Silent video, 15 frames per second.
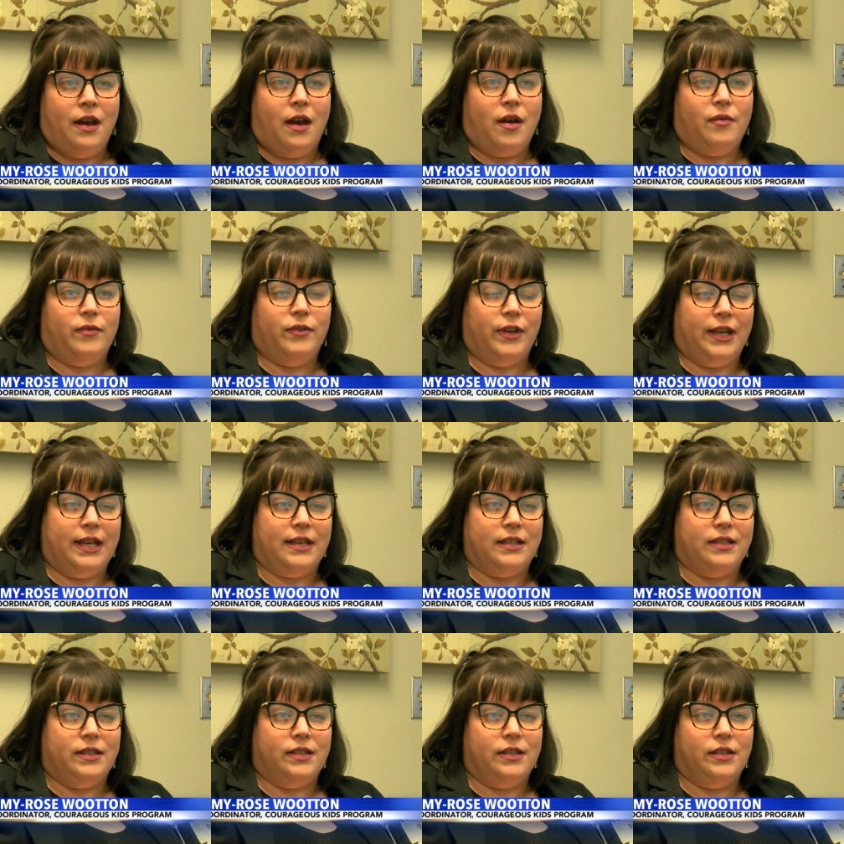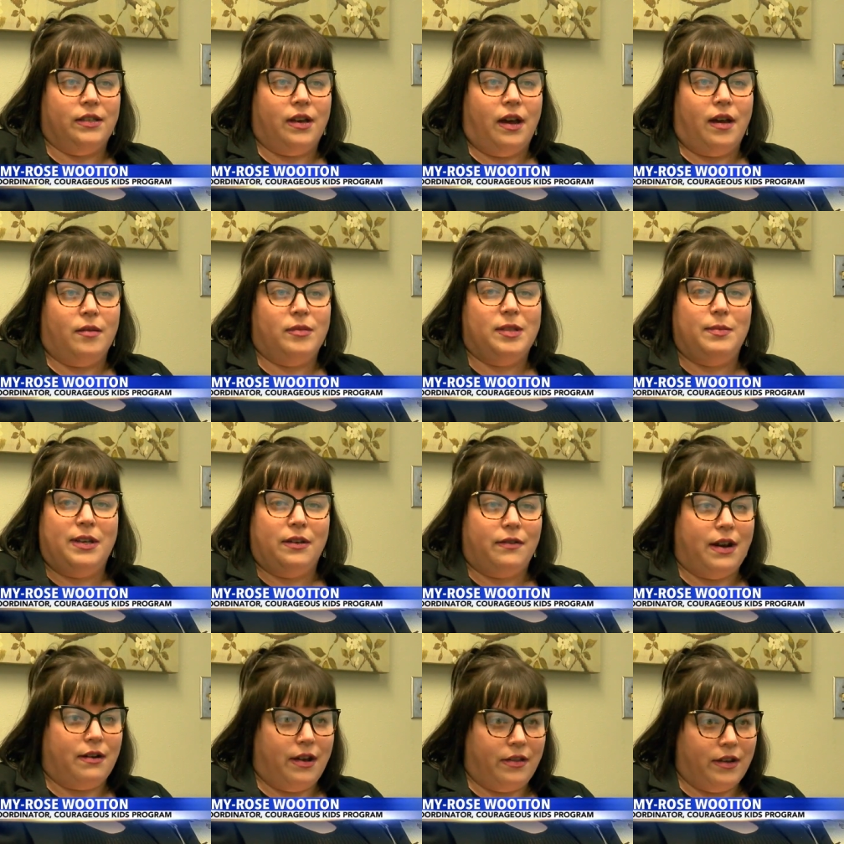um, for kids um, to be
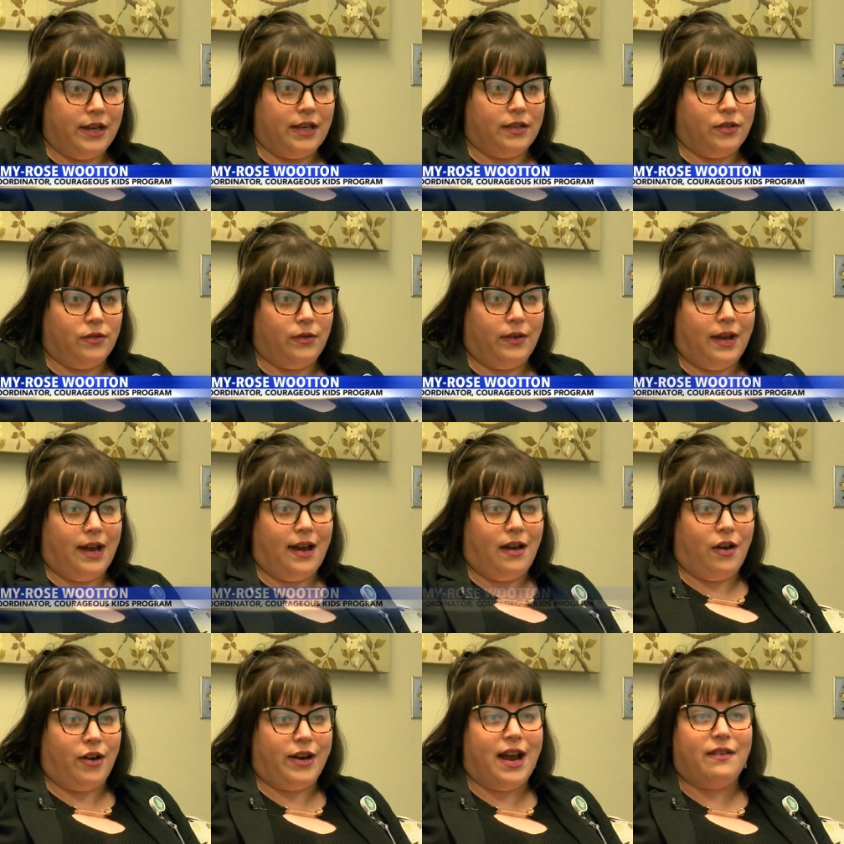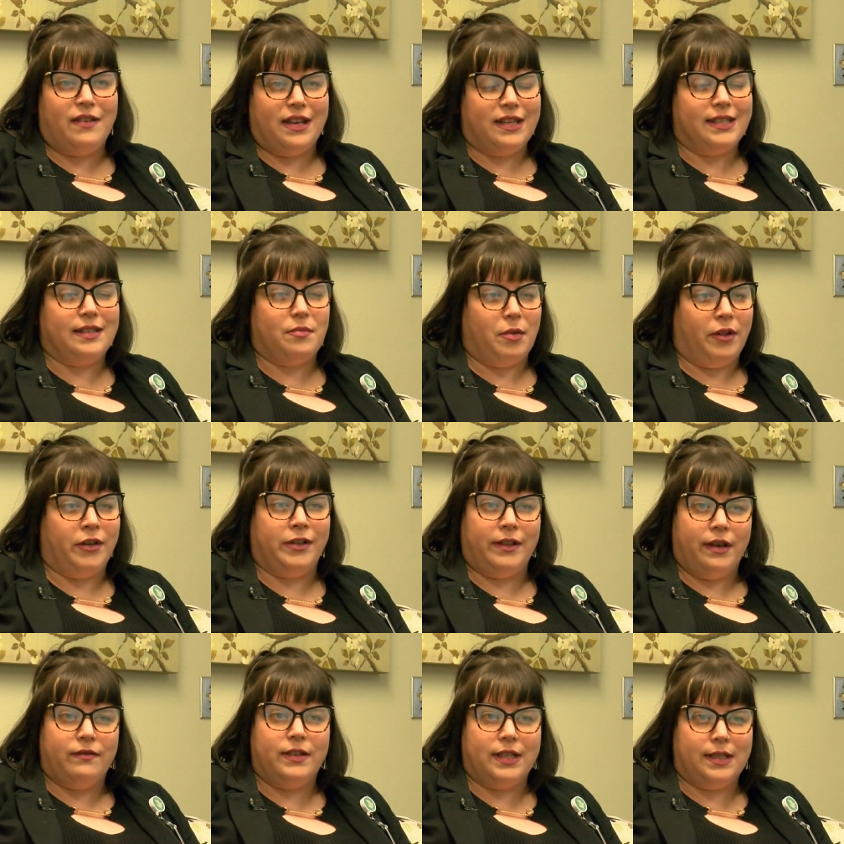around other kids who are having a similar
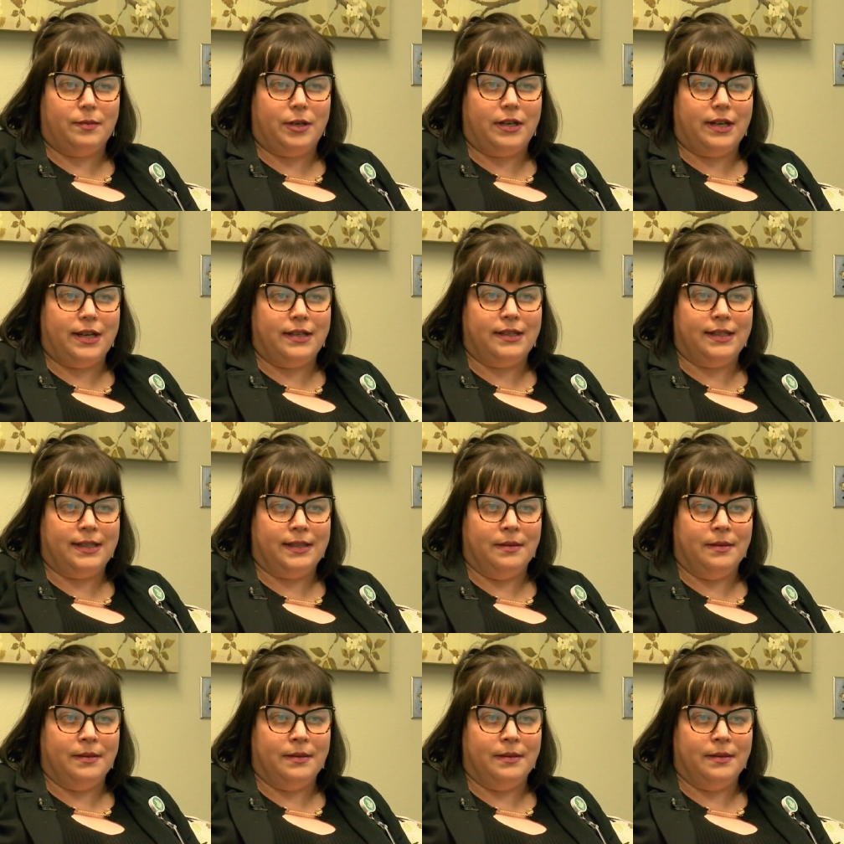lived experience.